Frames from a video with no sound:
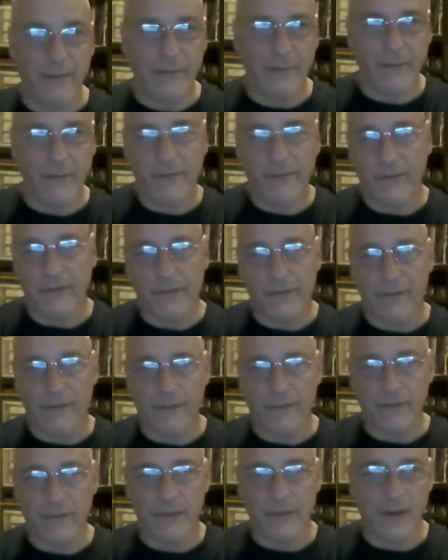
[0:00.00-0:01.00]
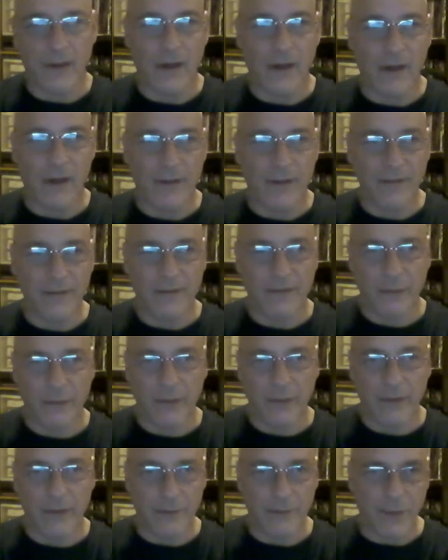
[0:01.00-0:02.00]
first issue. See what
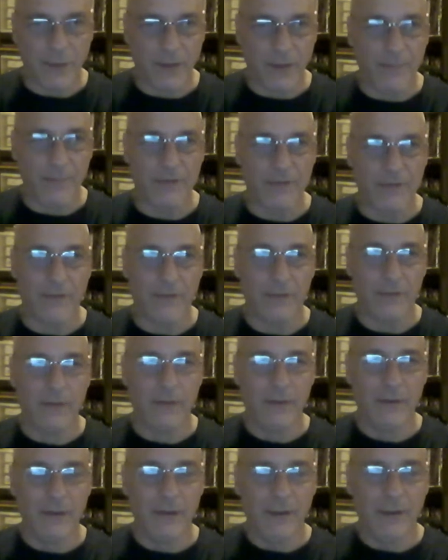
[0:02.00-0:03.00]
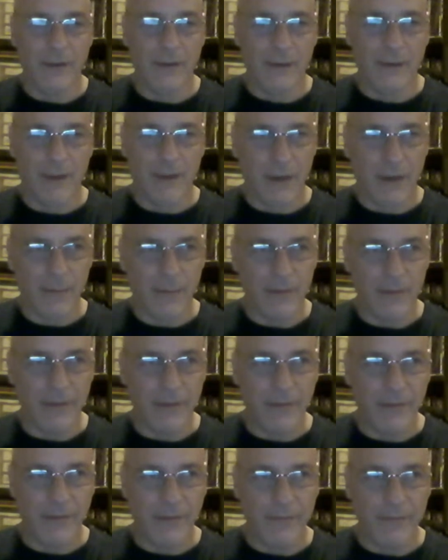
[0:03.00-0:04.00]
he's been up to. I
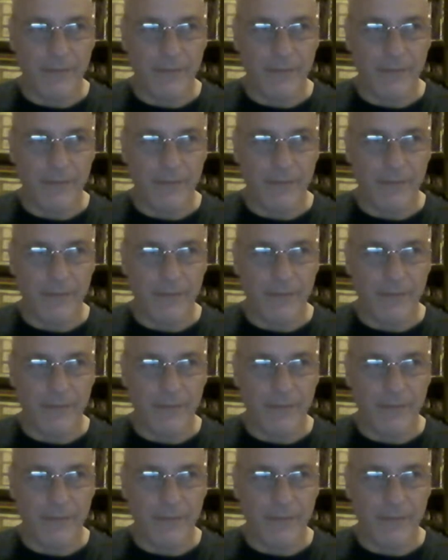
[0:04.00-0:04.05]
believe he